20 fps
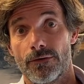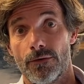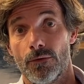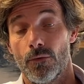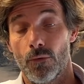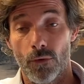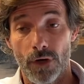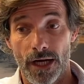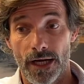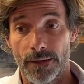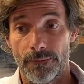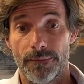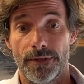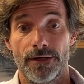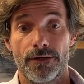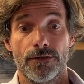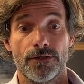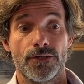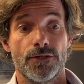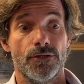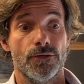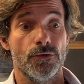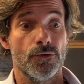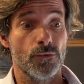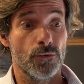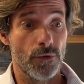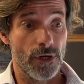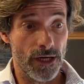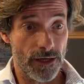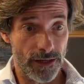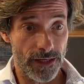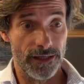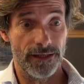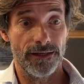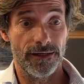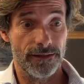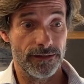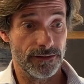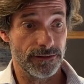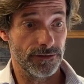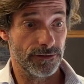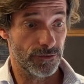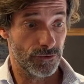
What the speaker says: Why? Because you are here